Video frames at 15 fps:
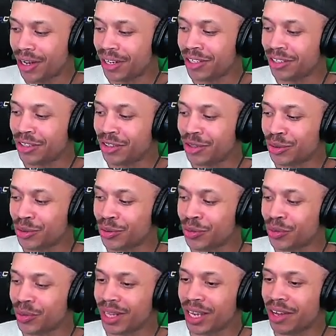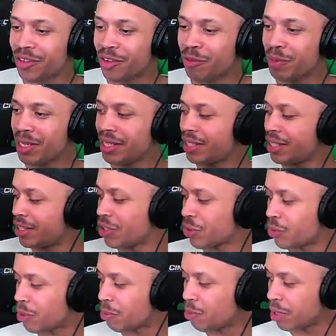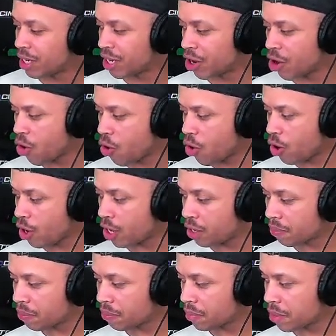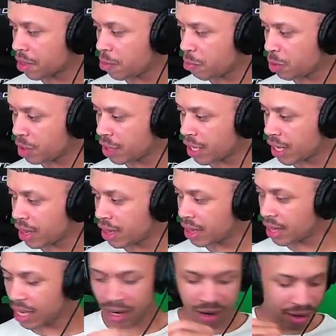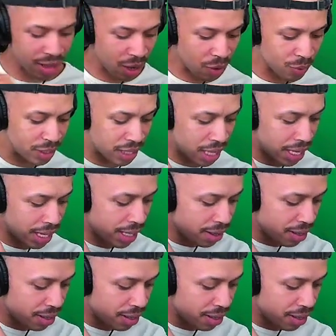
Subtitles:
to the other pieces. So depending on, put that there, that one's light.